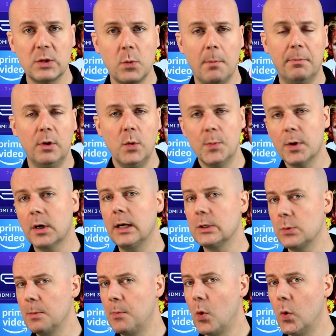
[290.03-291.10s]
That's what Bloomberg
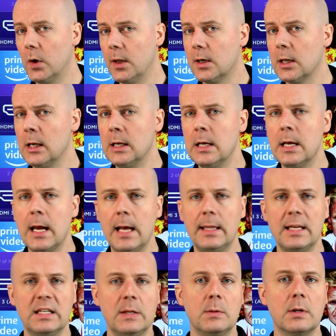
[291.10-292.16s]
has reported,
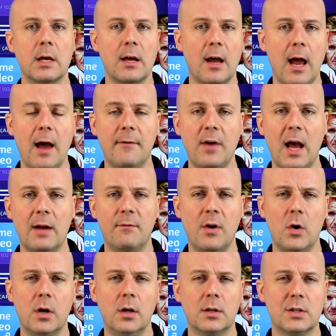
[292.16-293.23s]
and they seem to have
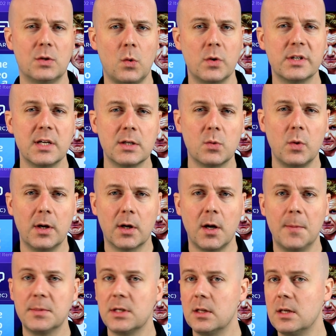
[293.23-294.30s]
had very good sources when it
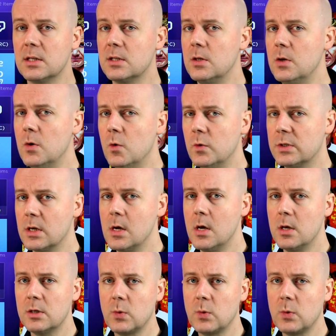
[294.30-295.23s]
comes to this news.